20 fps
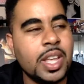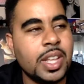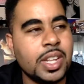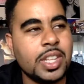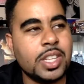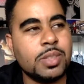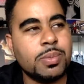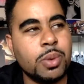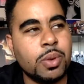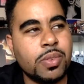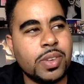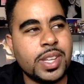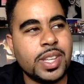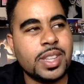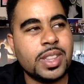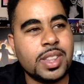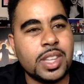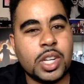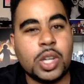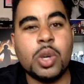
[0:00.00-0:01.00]
This movie,
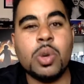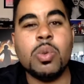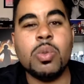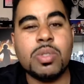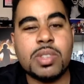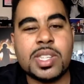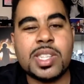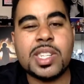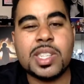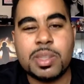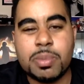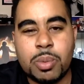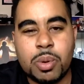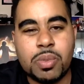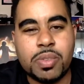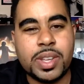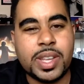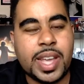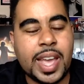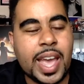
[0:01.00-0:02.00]
the goons in this
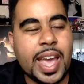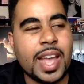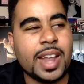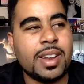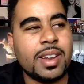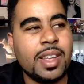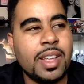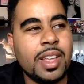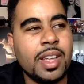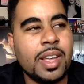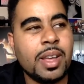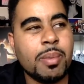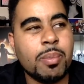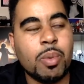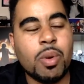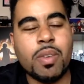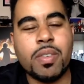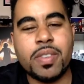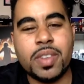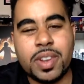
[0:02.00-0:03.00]
movie had
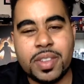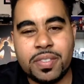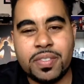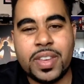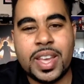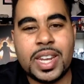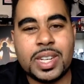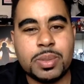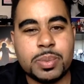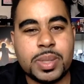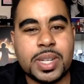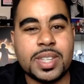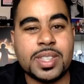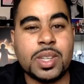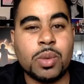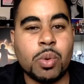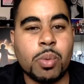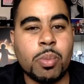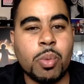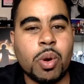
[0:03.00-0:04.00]
more of an advantage because they
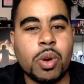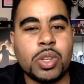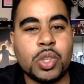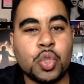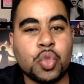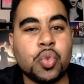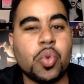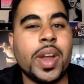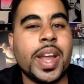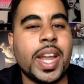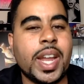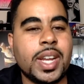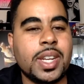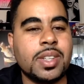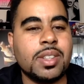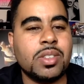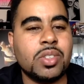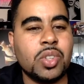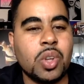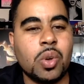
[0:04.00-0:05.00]
were more trained.
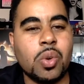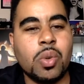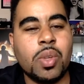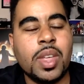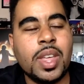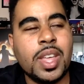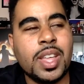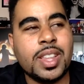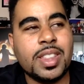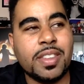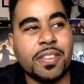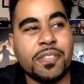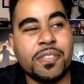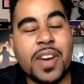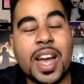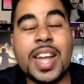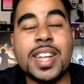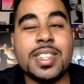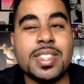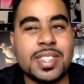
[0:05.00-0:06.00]
So the
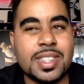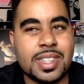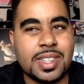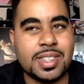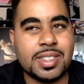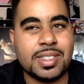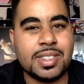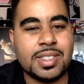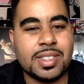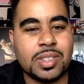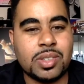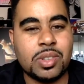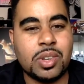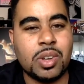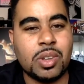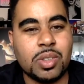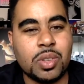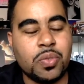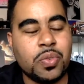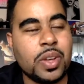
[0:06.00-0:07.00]
fights in this, you
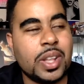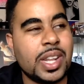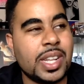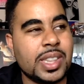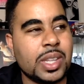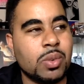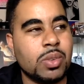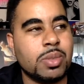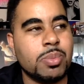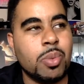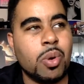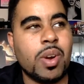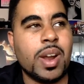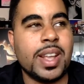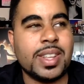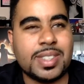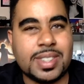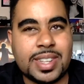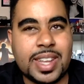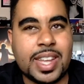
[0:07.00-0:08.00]
know, you felt like there was more
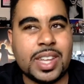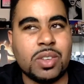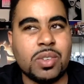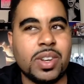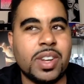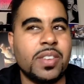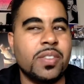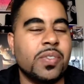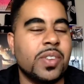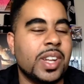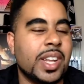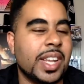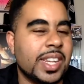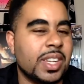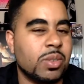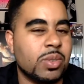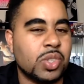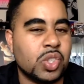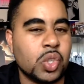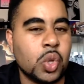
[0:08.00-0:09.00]
at stake. You didn't feel like
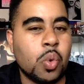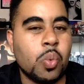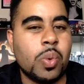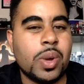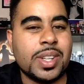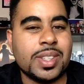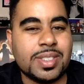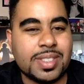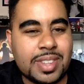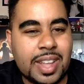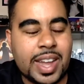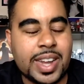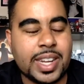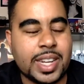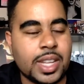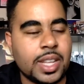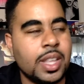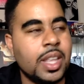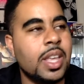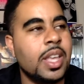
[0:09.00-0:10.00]
it was so
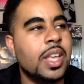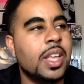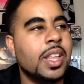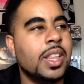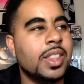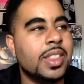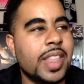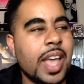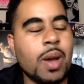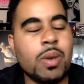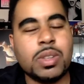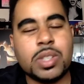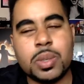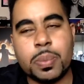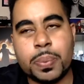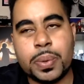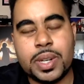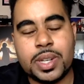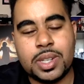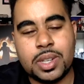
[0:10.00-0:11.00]
one-sided. That was a
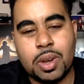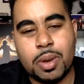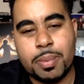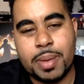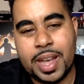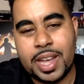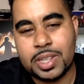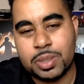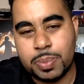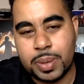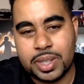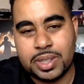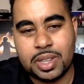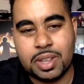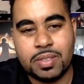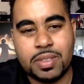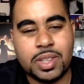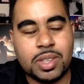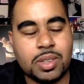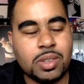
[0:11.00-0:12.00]
pretty dope aspect
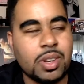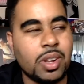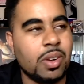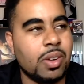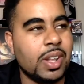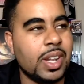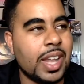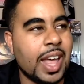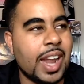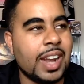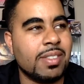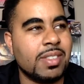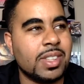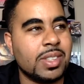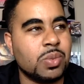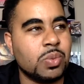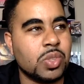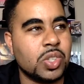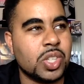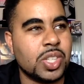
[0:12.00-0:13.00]
of it. You know, a lot of this
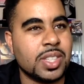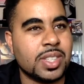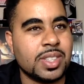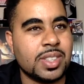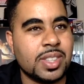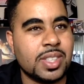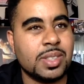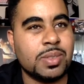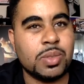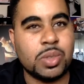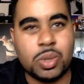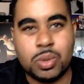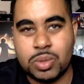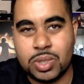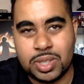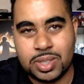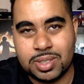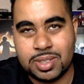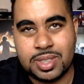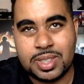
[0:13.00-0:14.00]
was just this dude
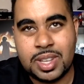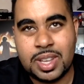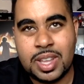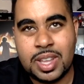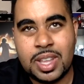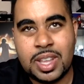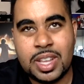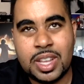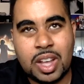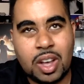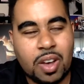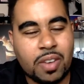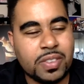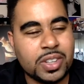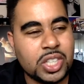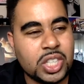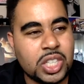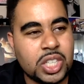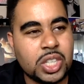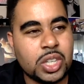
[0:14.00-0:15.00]
just of a
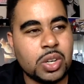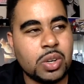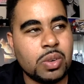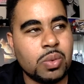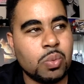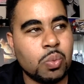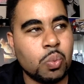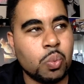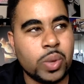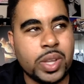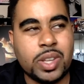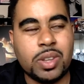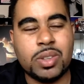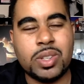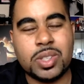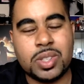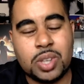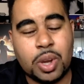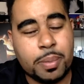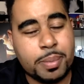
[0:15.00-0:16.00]
sheer will,
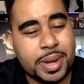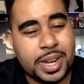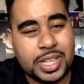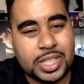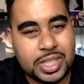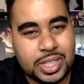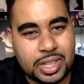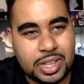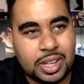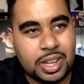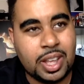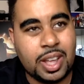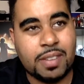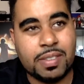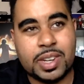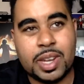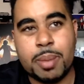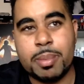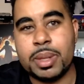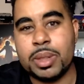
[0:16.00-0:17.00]
determination, and love
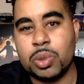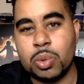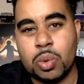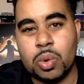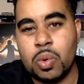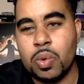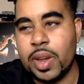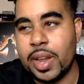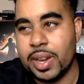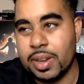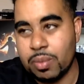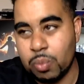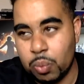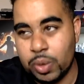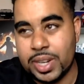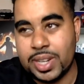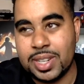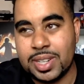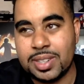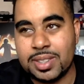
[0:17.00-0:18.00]
coming through and
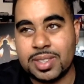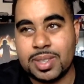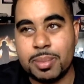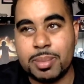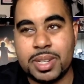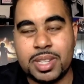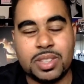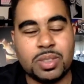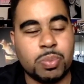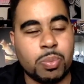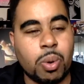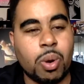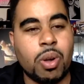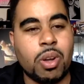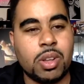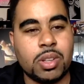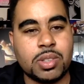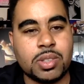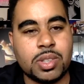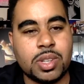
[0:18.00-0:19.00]
winning some of these
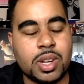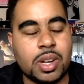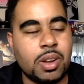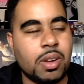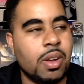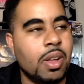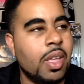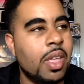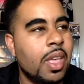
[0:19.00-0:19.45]
brawls, you know.